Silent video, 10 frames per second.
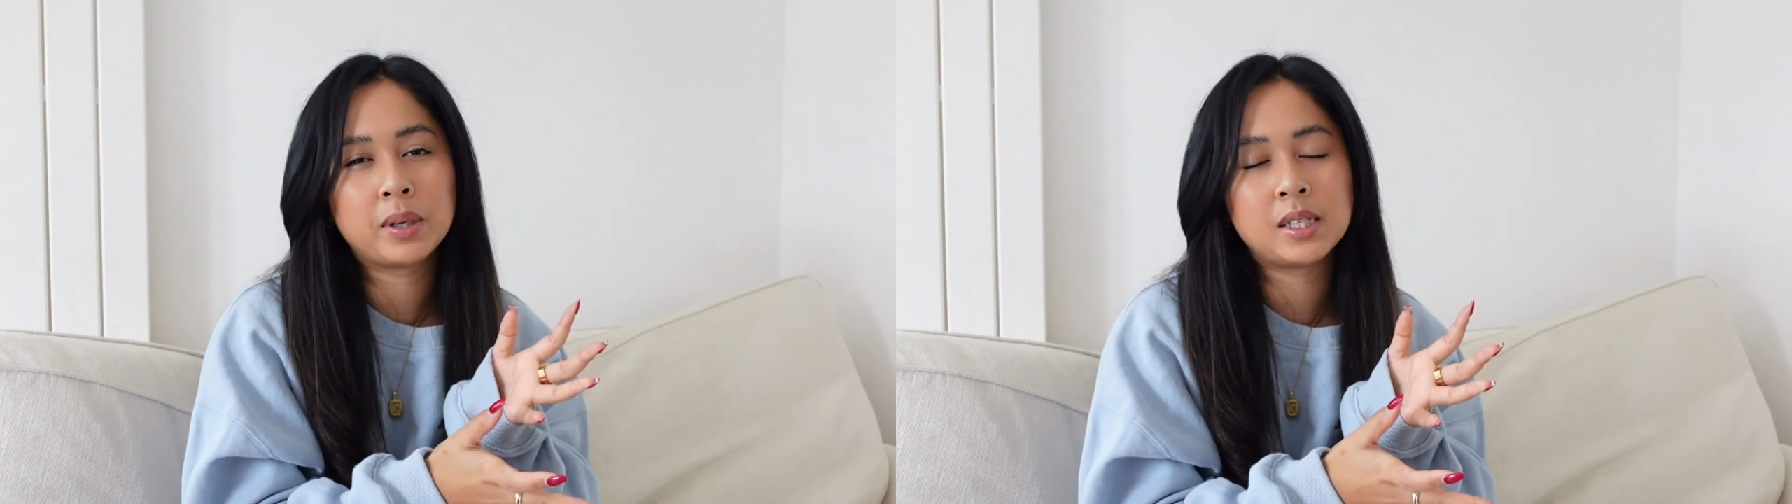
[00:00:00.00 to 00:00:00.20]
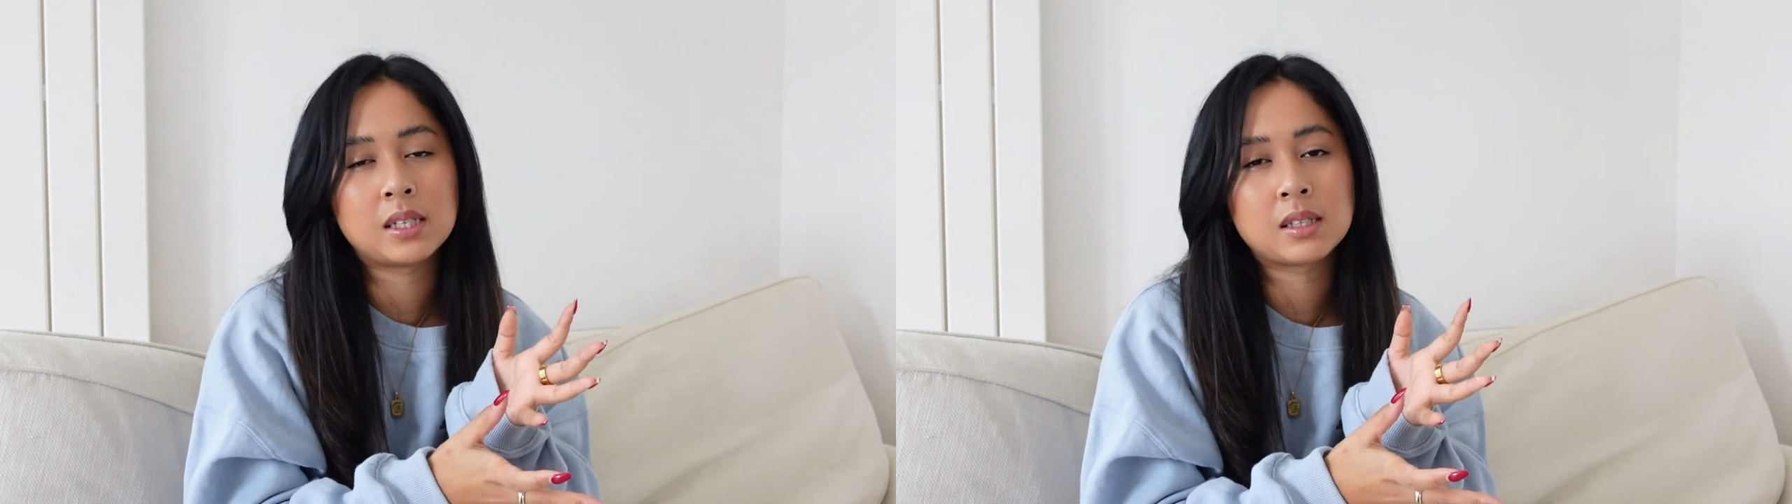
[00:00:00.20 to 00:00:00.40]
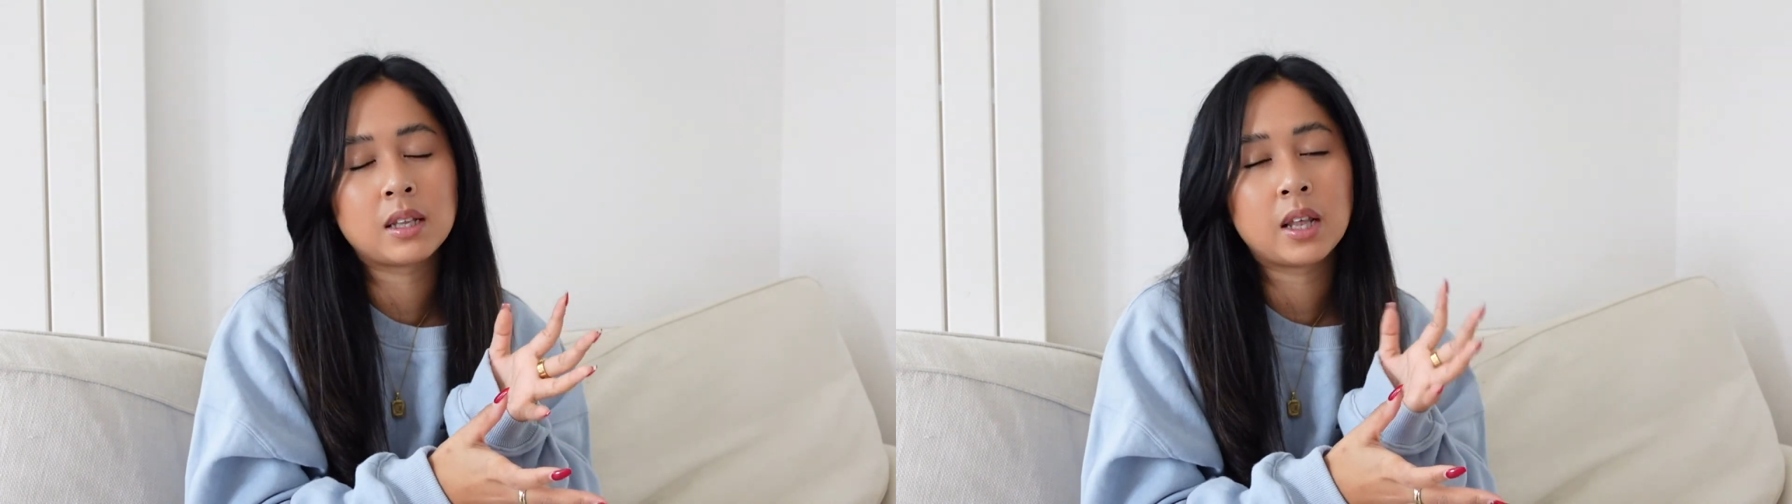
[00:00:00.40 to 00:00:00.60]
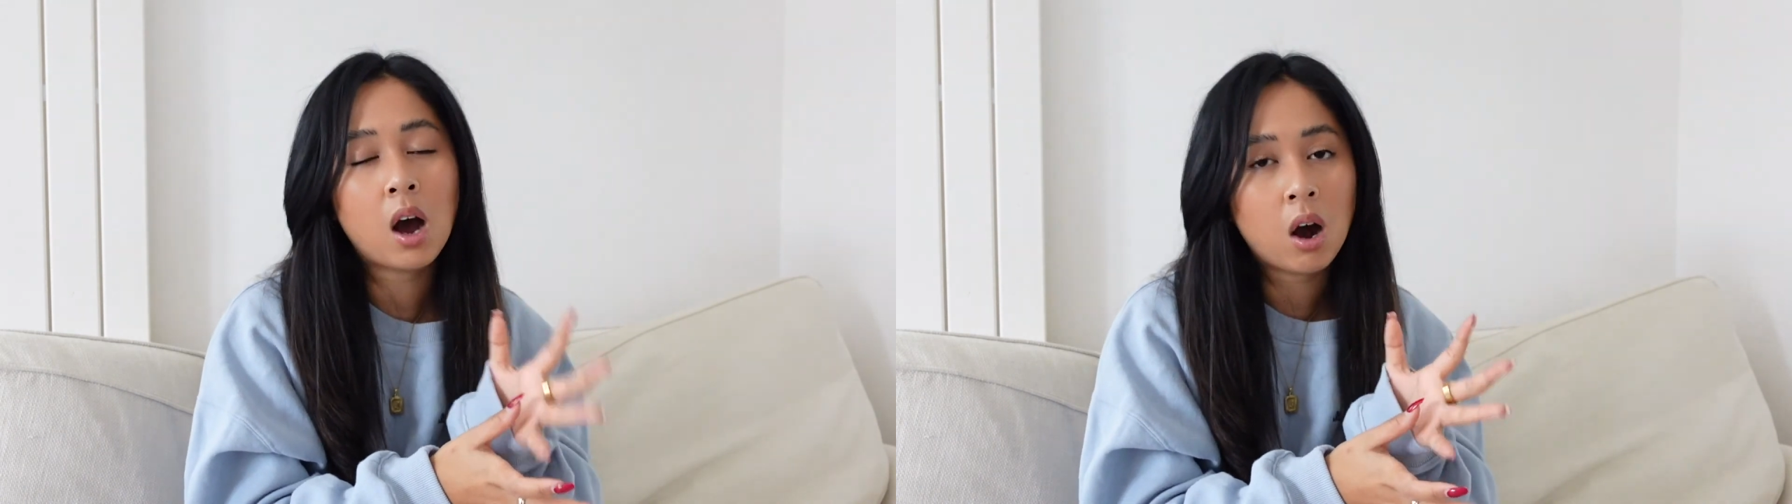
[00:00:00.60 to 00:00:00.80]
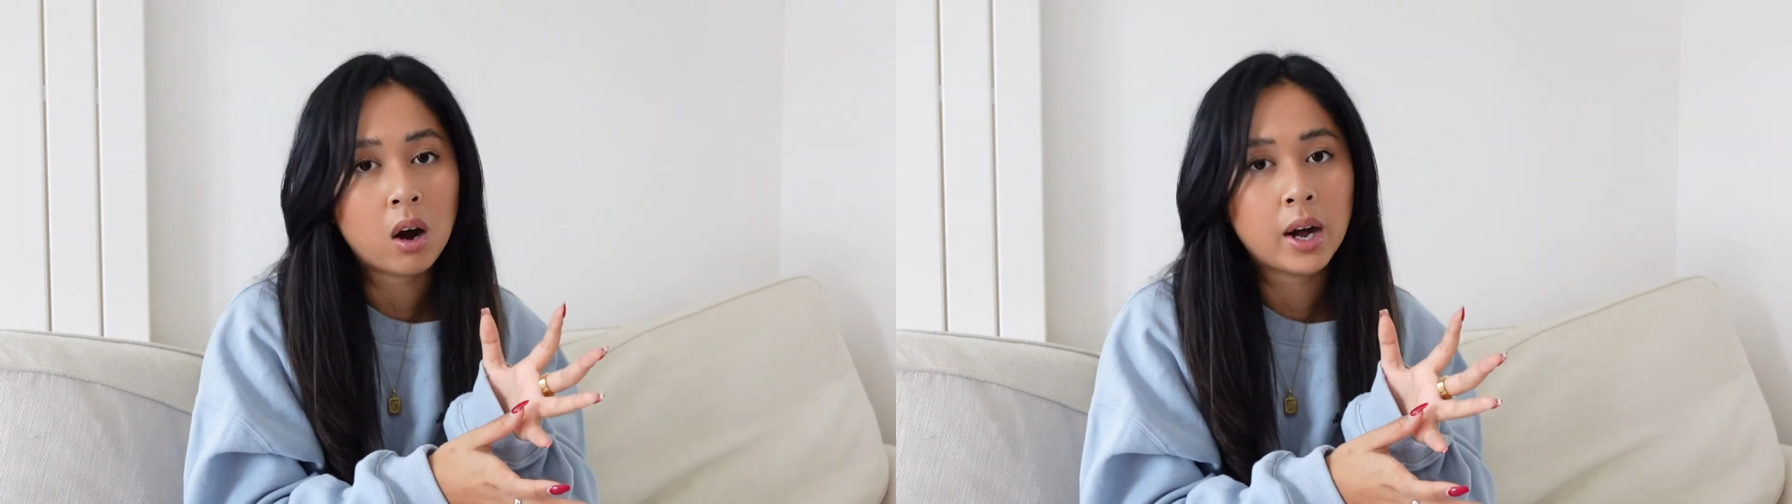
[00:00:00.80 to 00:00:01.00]
pleasing to the
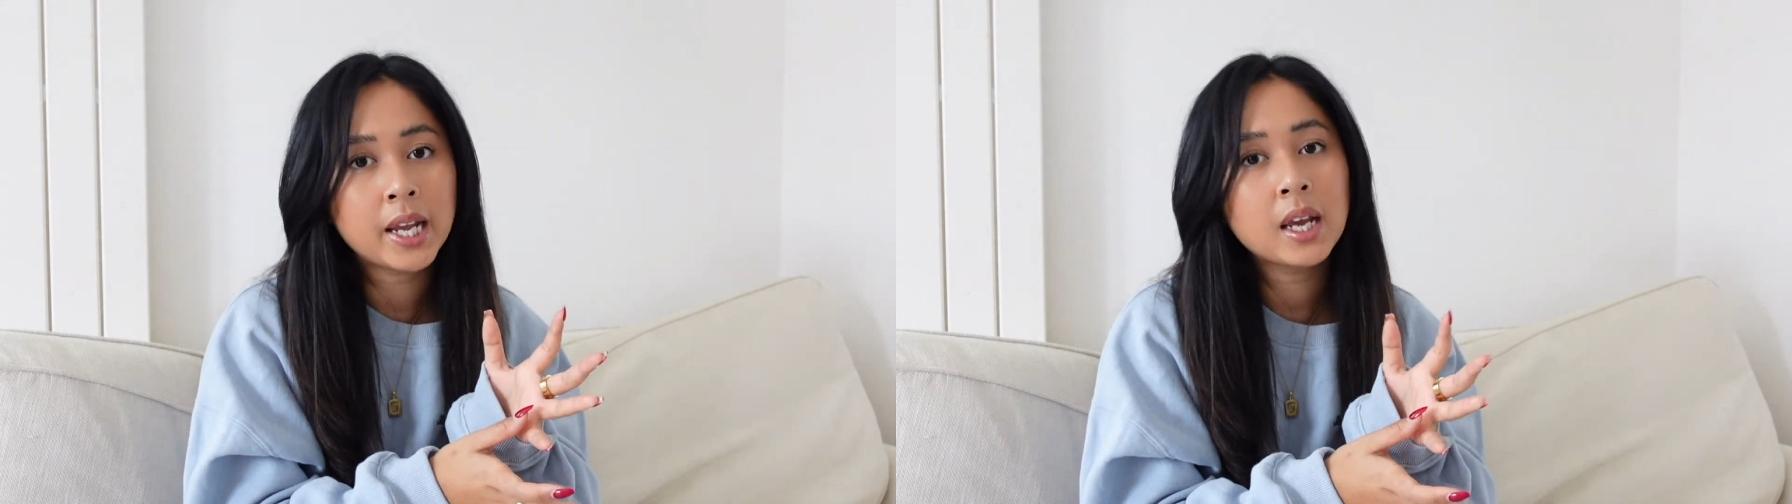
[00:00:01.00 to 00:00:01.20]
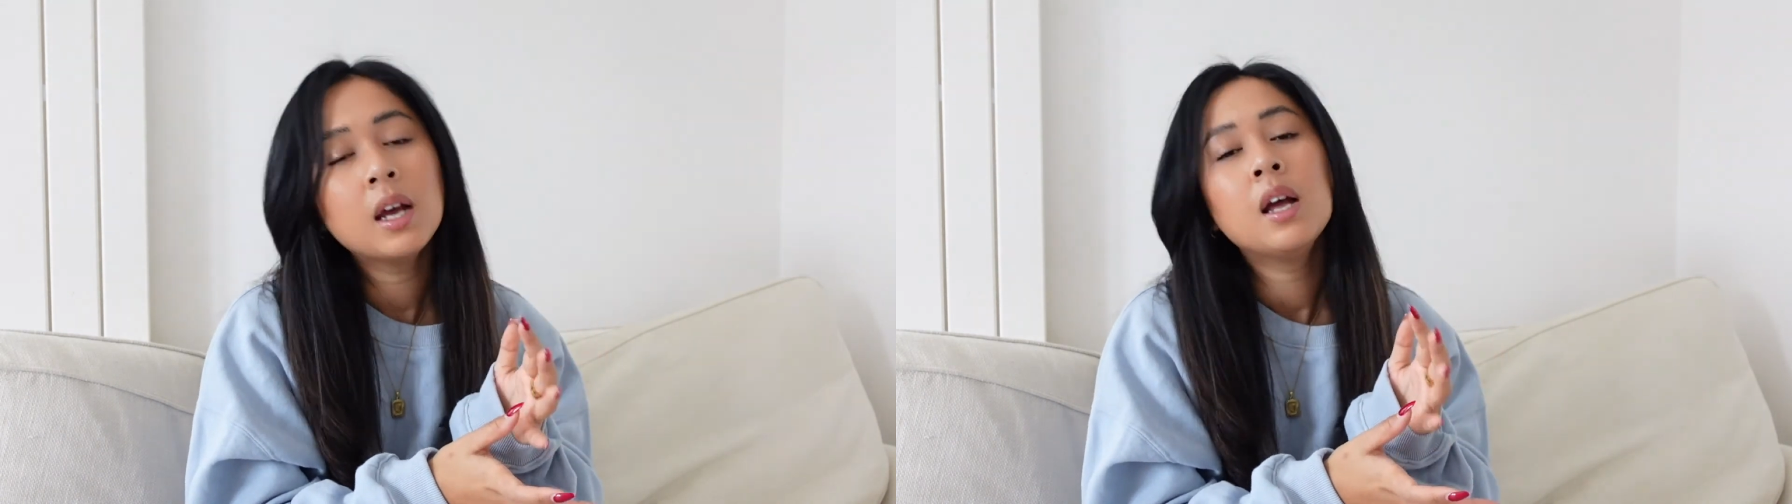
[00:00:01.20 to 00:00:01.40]
eye.